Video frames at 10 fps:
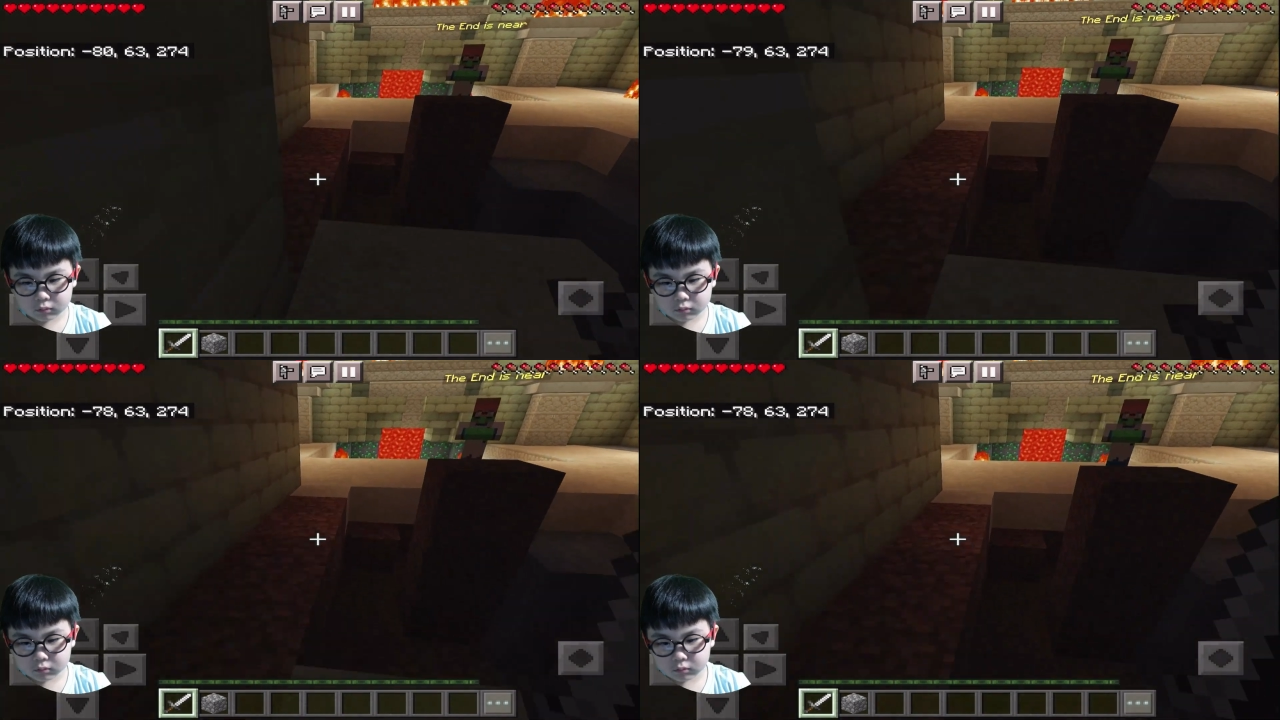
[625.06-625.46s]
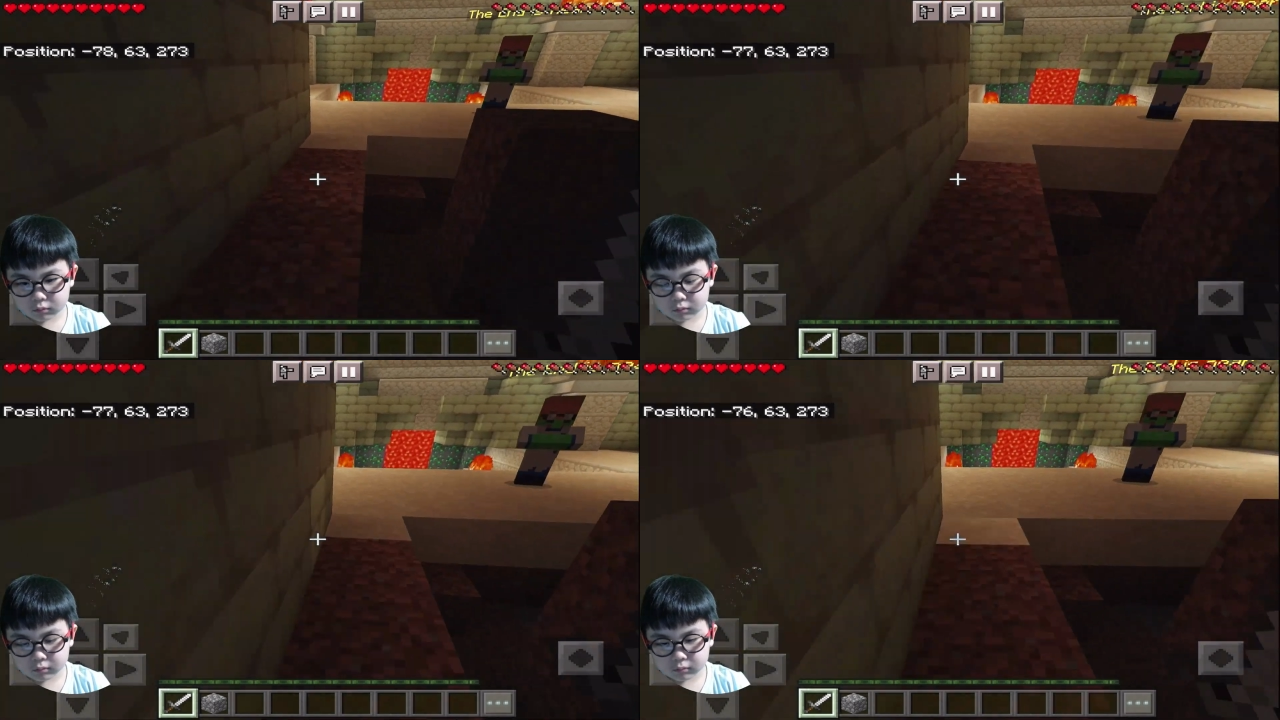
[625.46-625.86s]

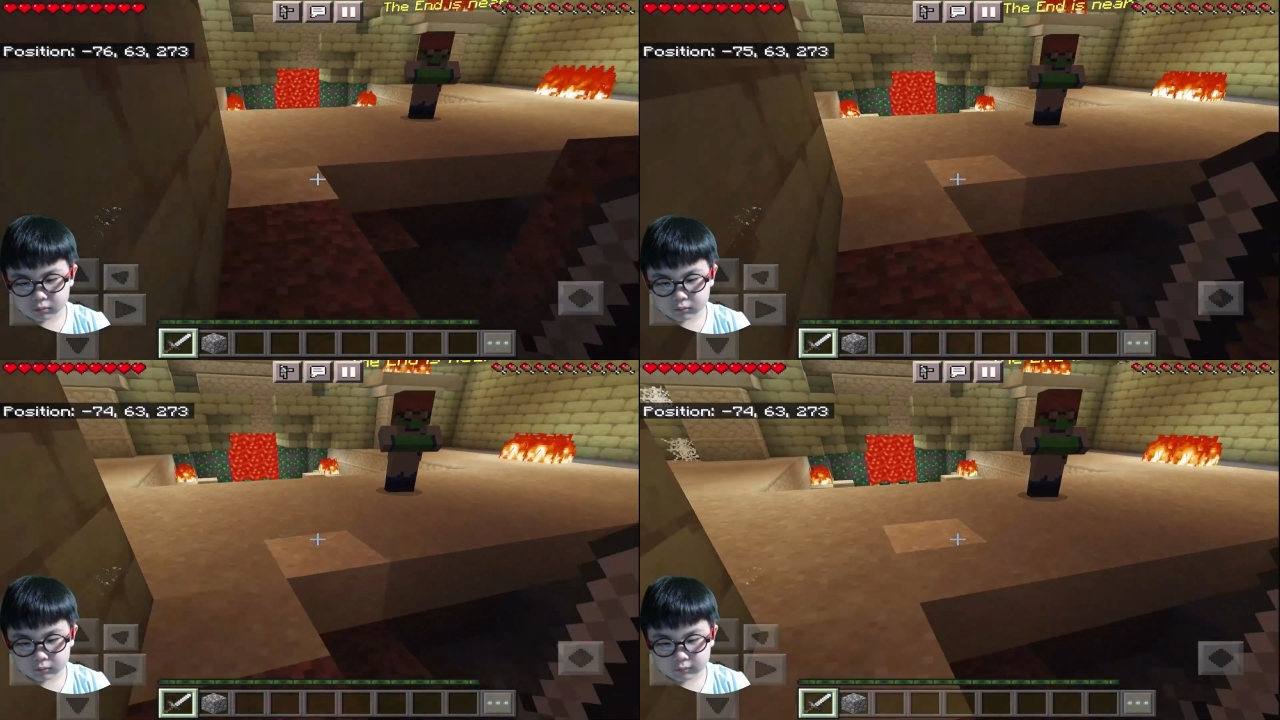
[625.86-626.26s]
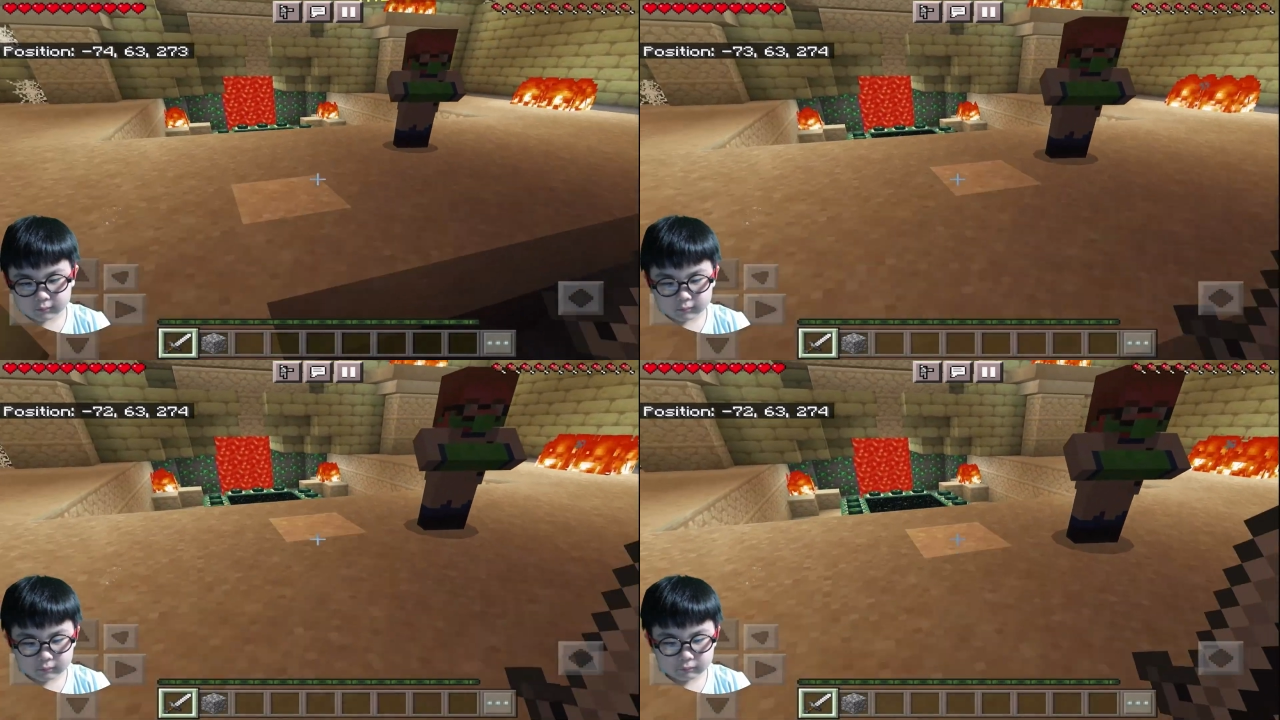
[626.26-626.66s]

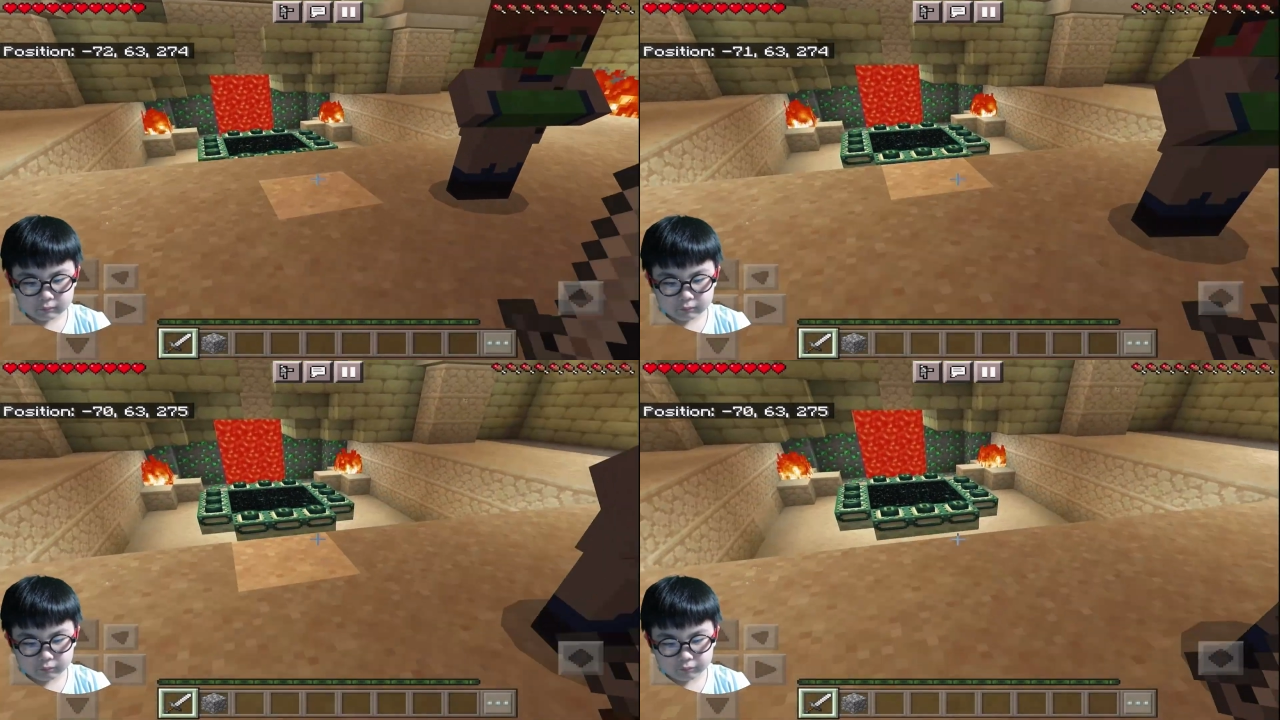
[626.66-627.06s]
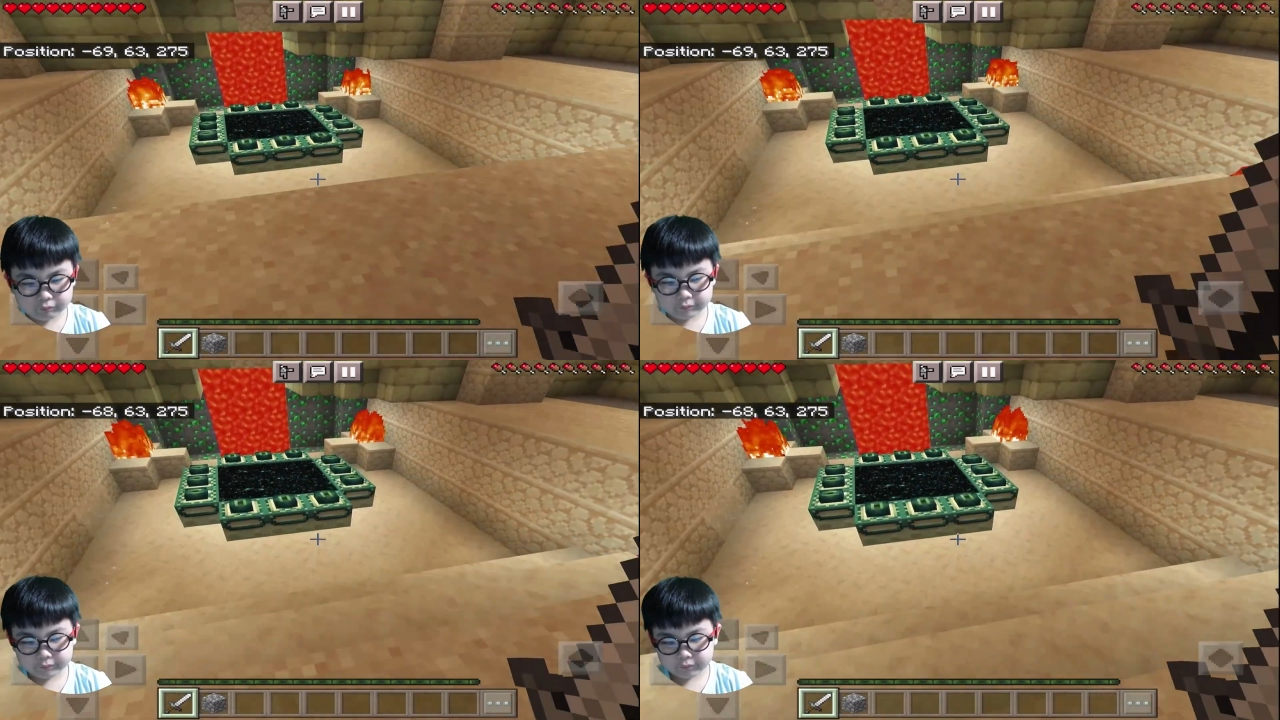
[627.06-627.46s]

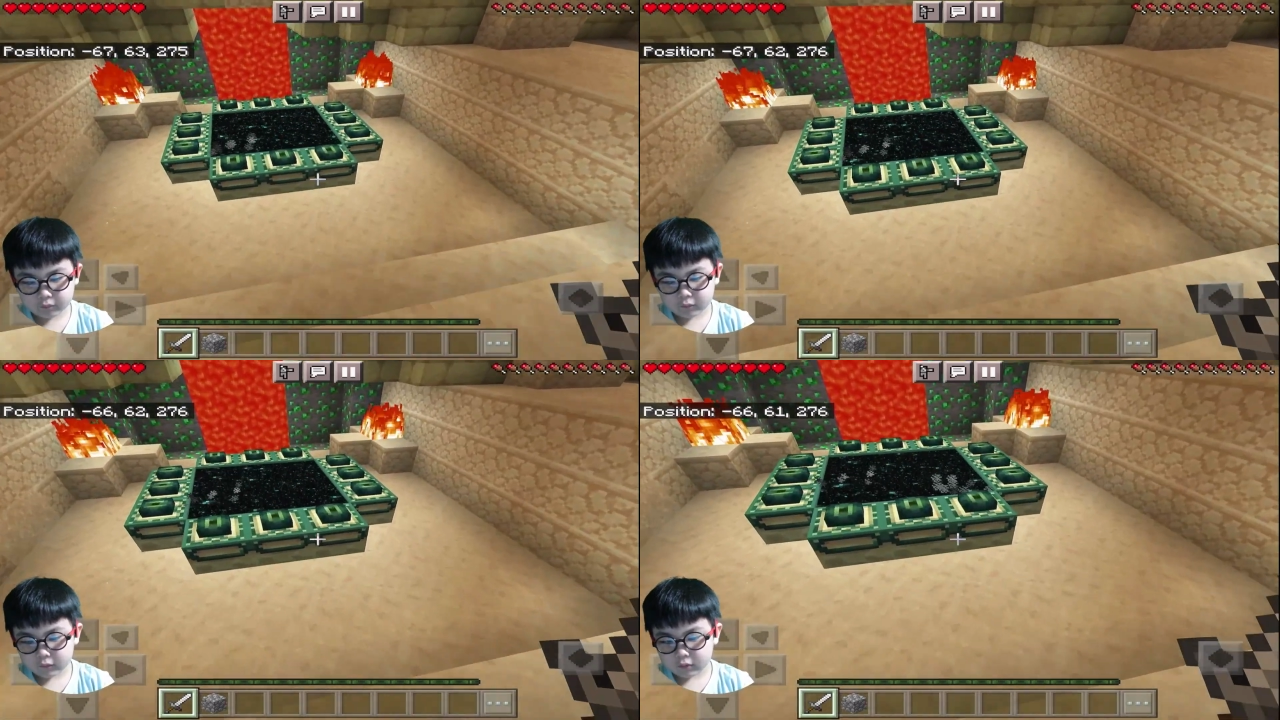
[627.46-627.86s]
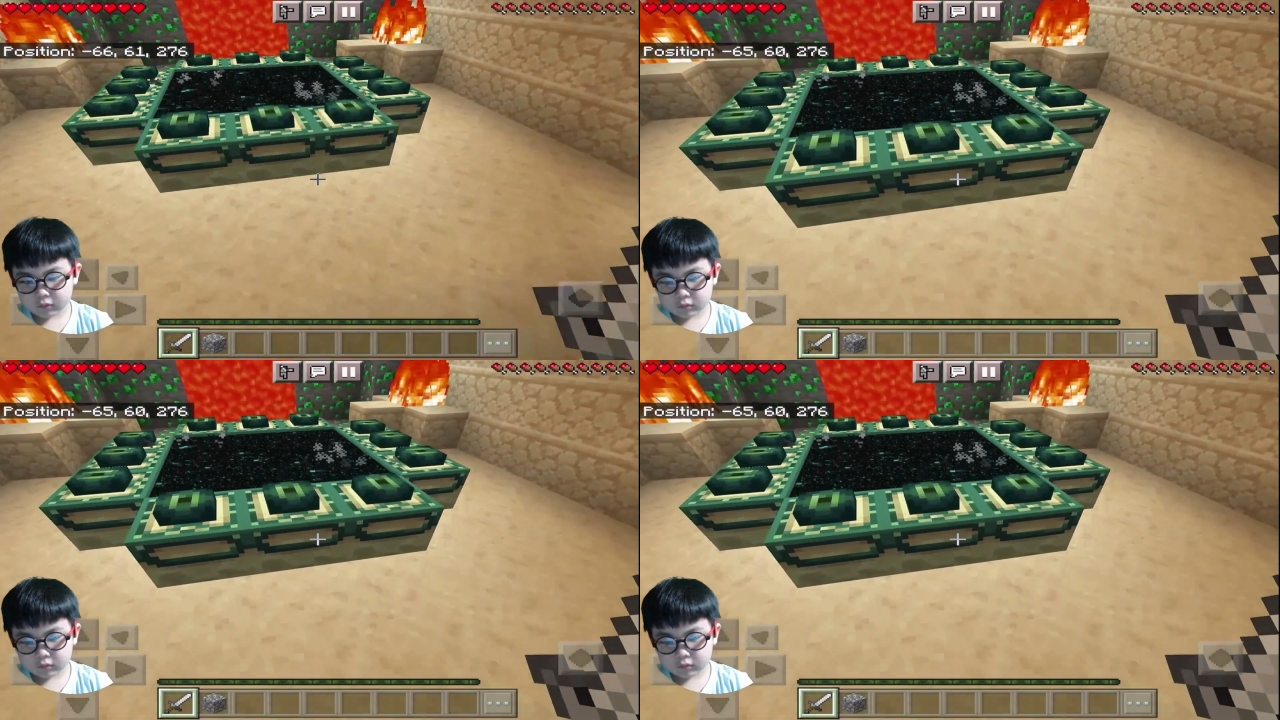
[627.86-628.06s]
Nobody speaks.